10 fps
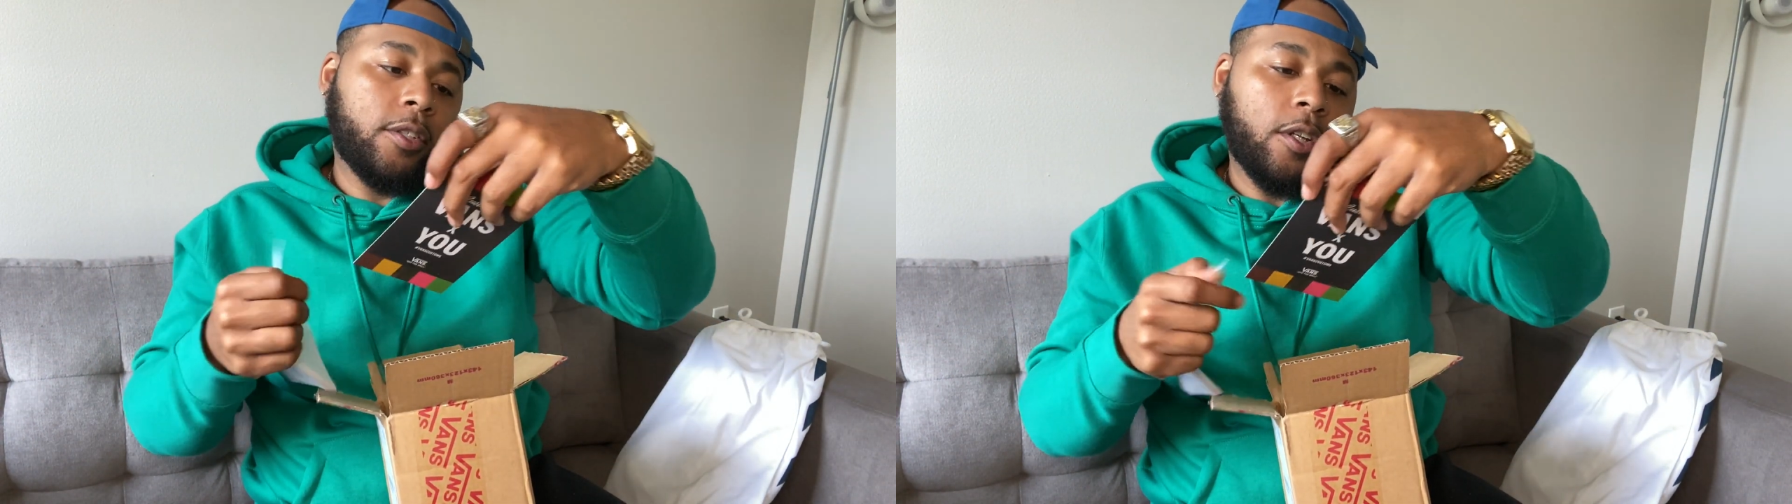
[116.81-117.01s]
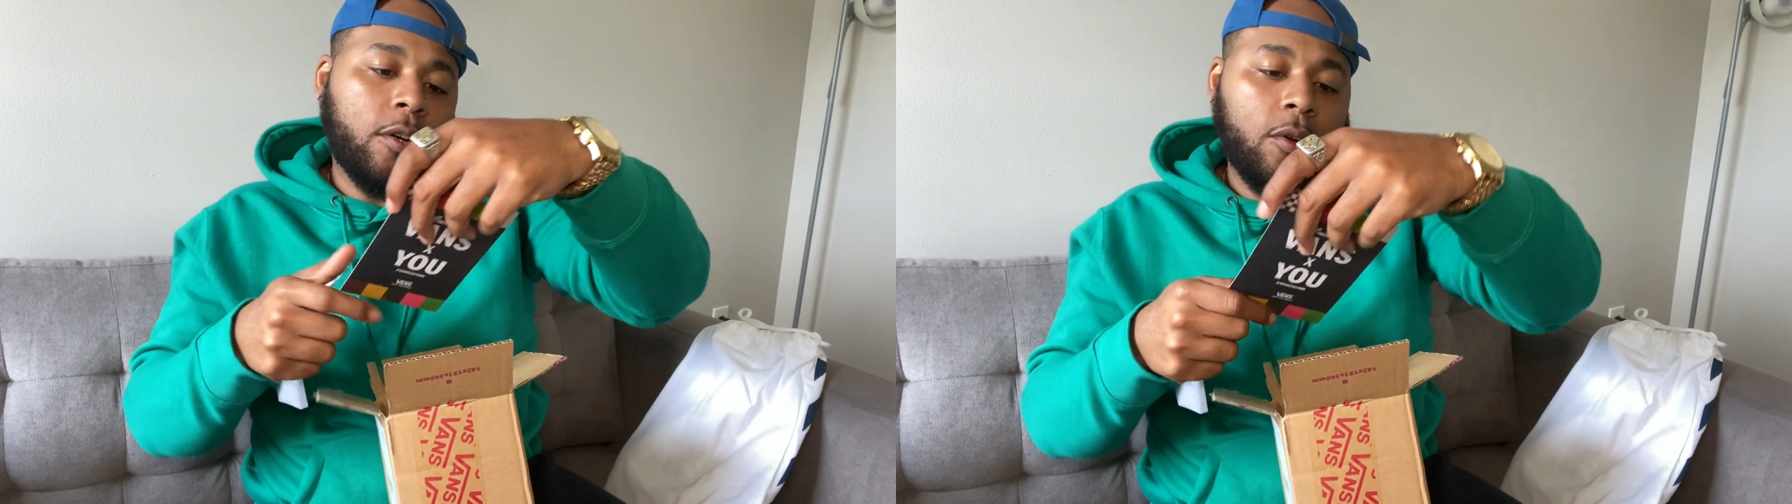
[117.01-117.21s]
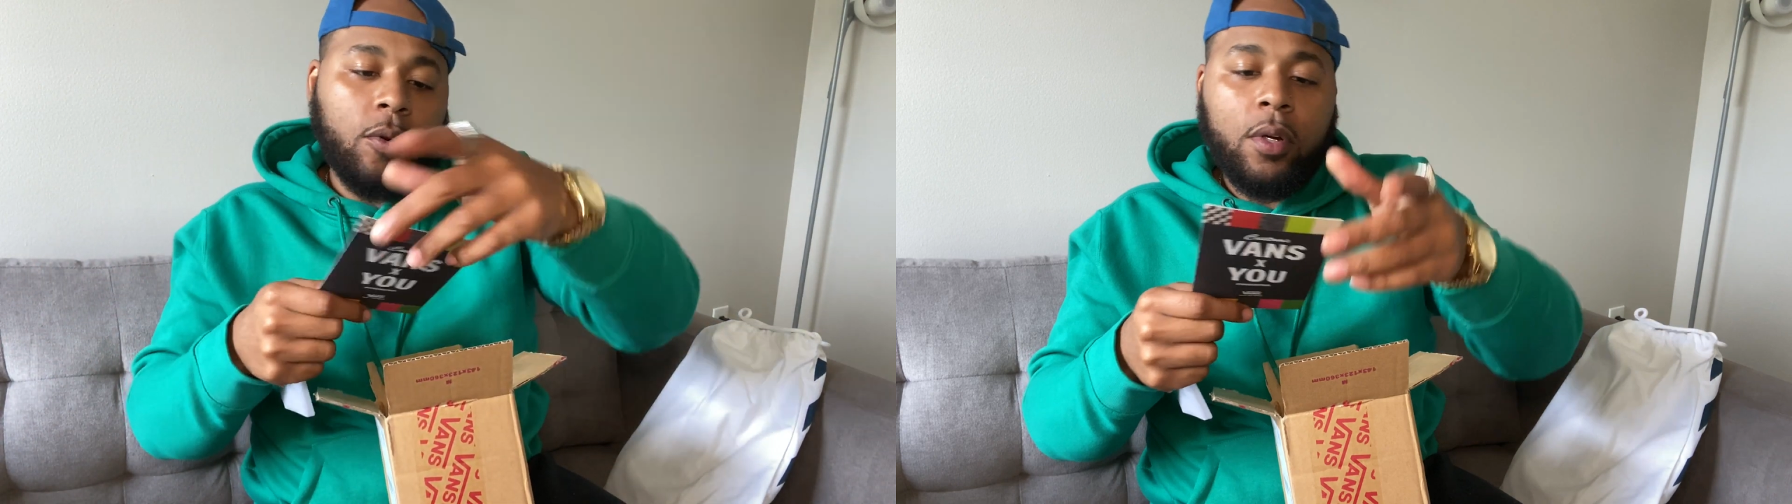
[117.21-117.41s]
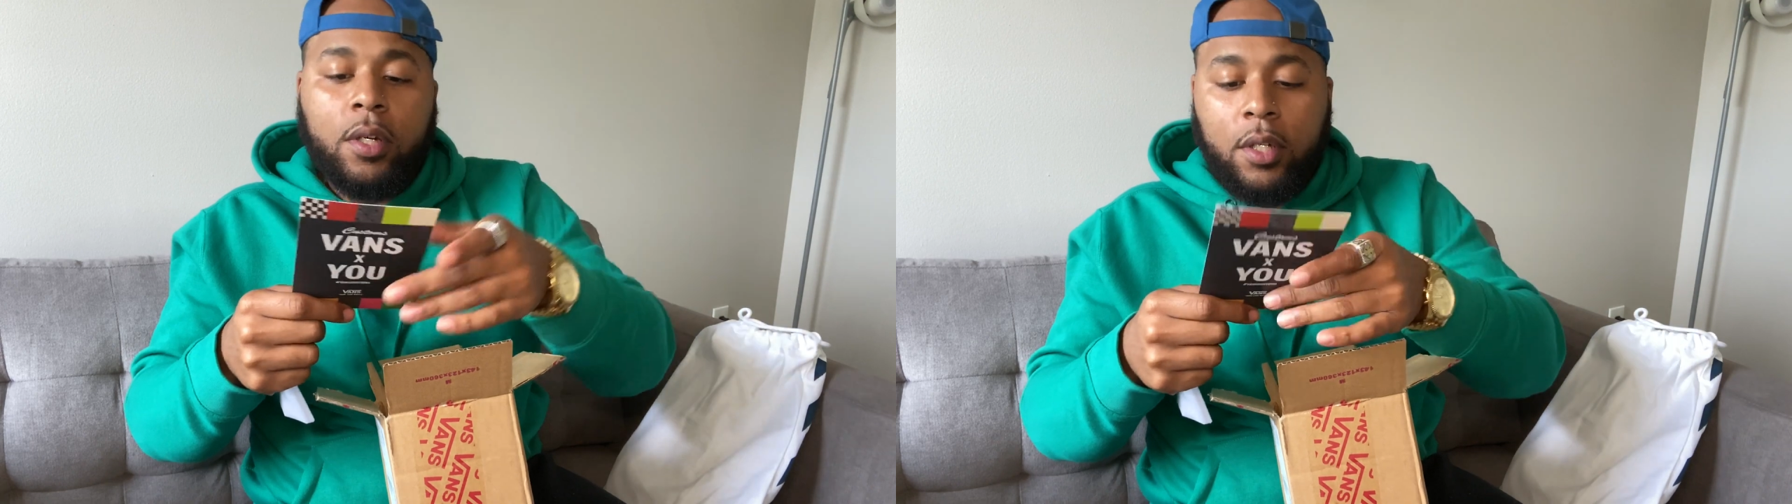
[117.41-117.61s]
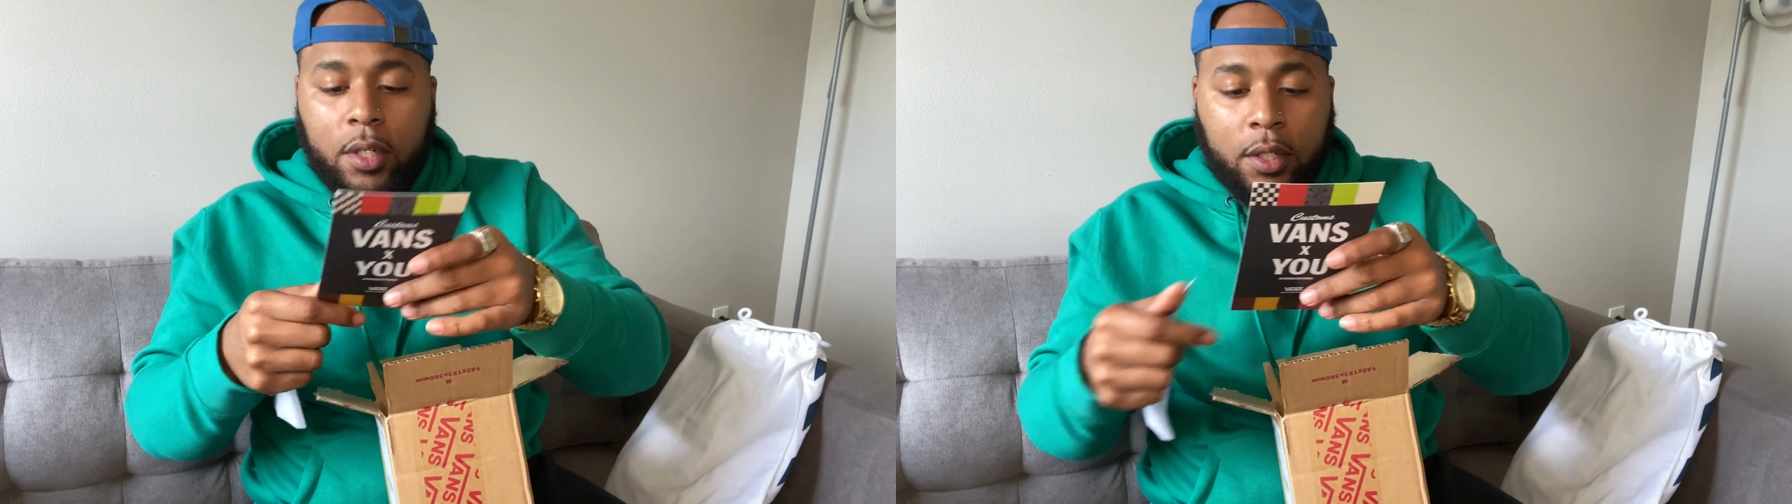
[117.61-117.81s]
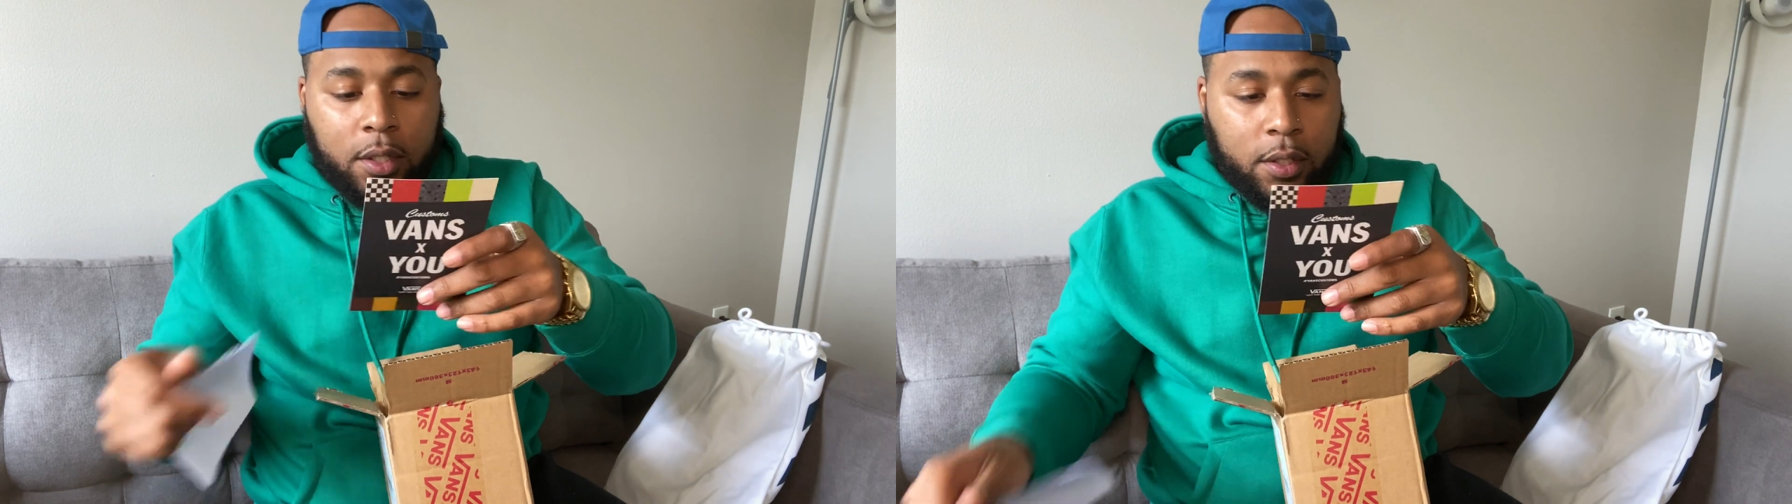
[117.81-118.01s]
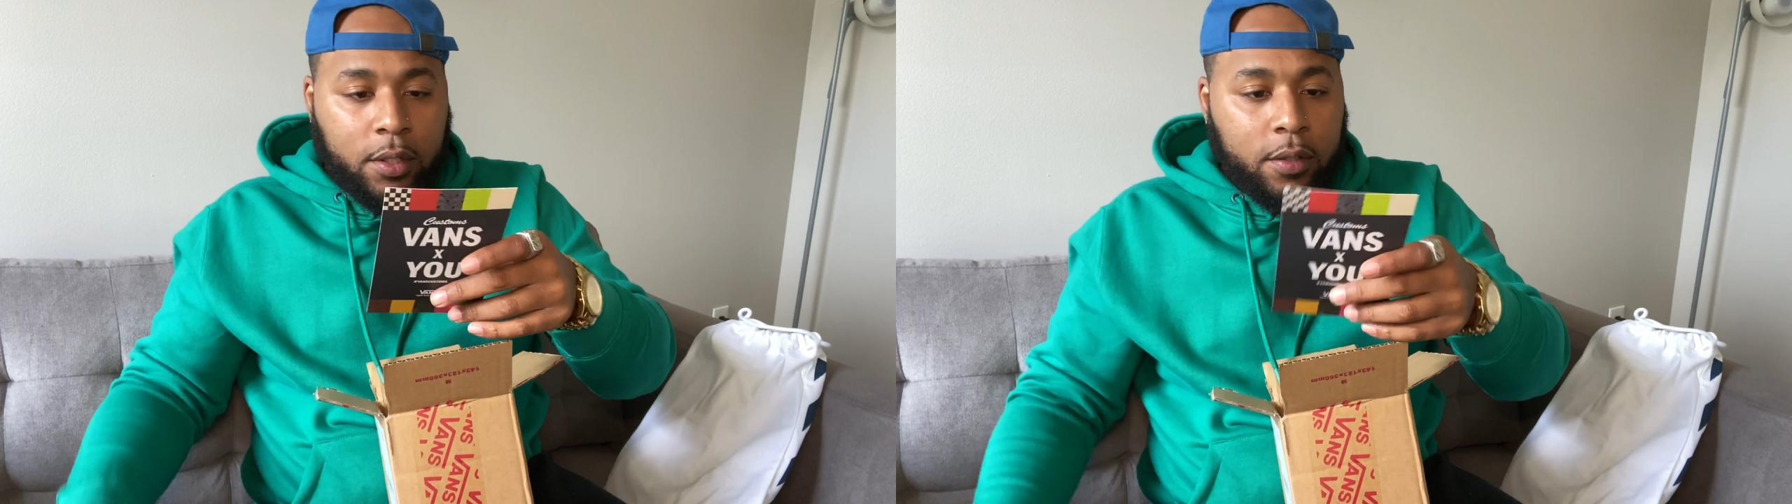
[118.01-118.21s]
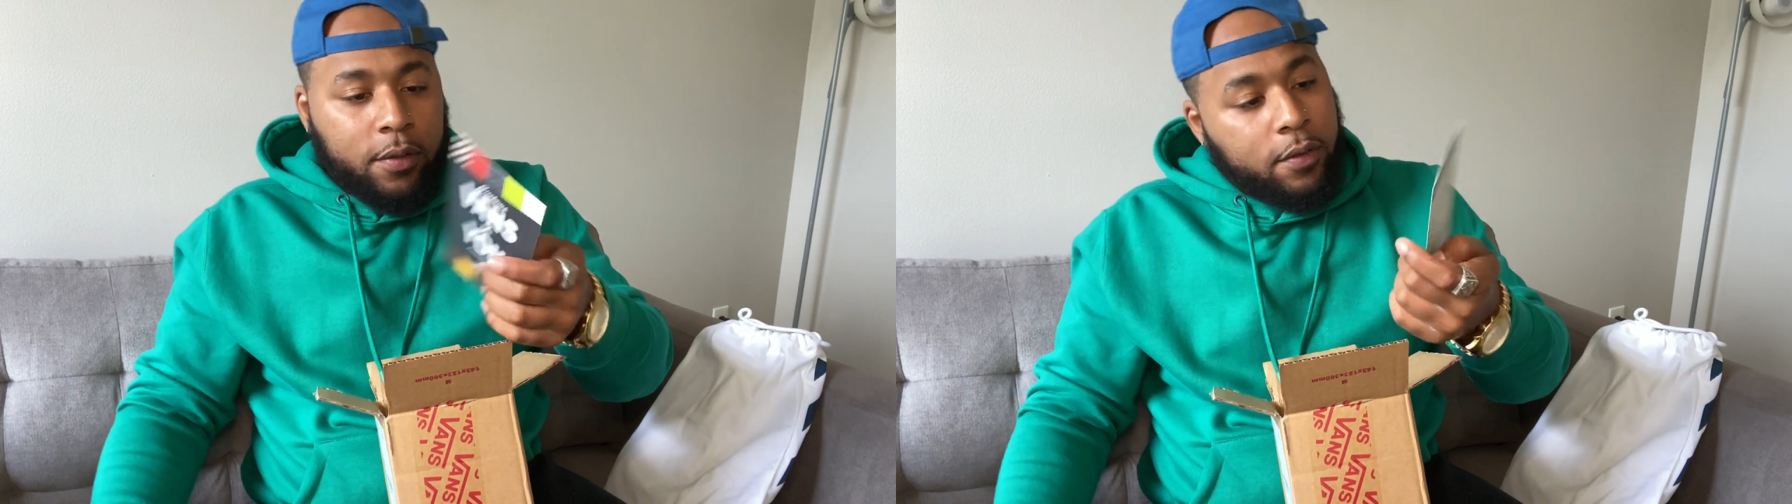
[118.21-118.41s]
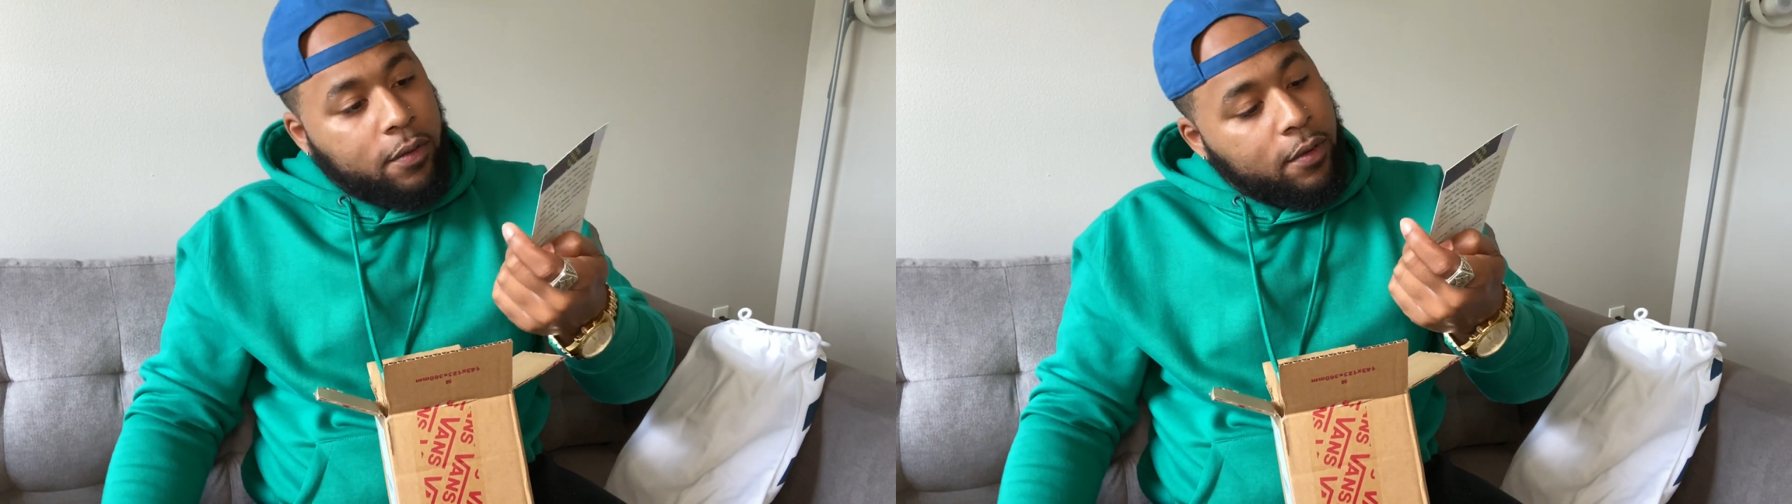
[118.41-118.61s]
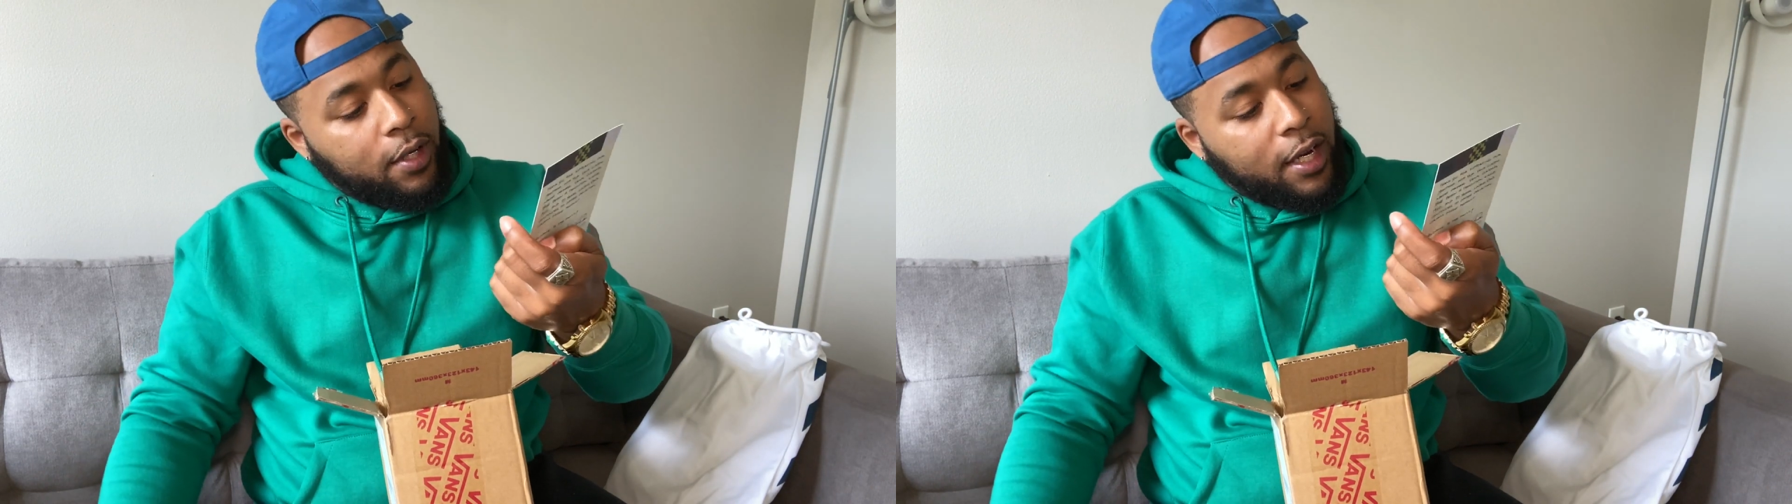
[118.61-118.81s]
so it